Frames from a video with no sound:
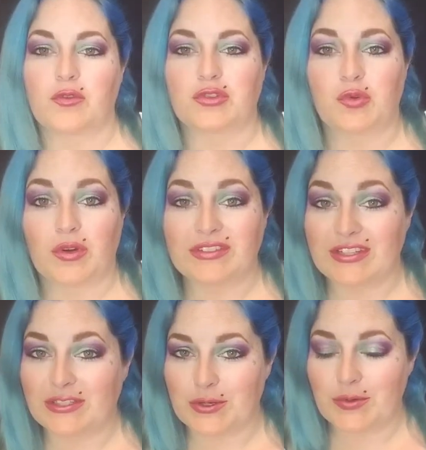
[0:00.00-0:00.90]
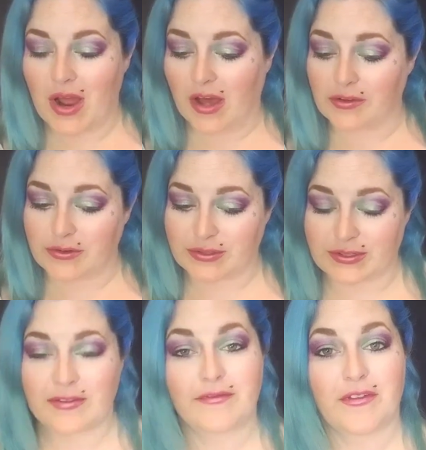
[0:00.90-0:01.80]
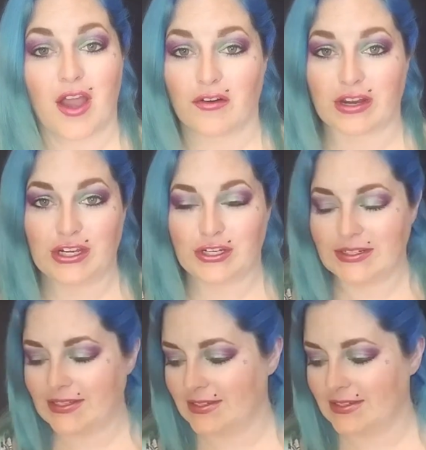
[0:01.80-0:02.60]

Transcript: for $22. Very good.